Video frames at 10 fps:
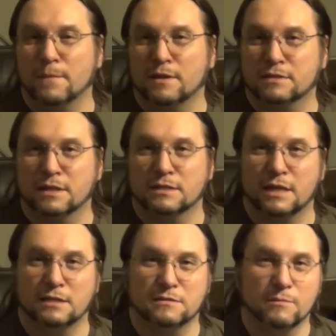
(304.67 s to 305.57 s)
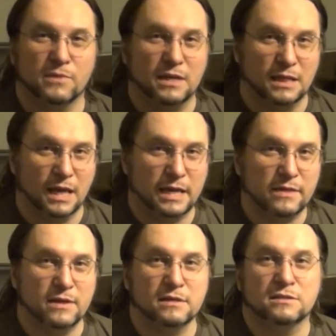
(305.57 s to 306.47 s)
it's going to take something
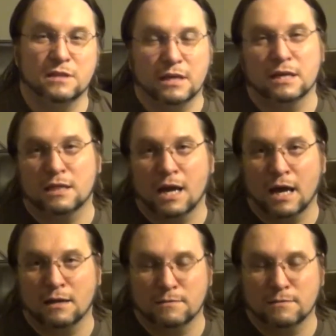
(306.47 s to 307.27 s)
like this to get that.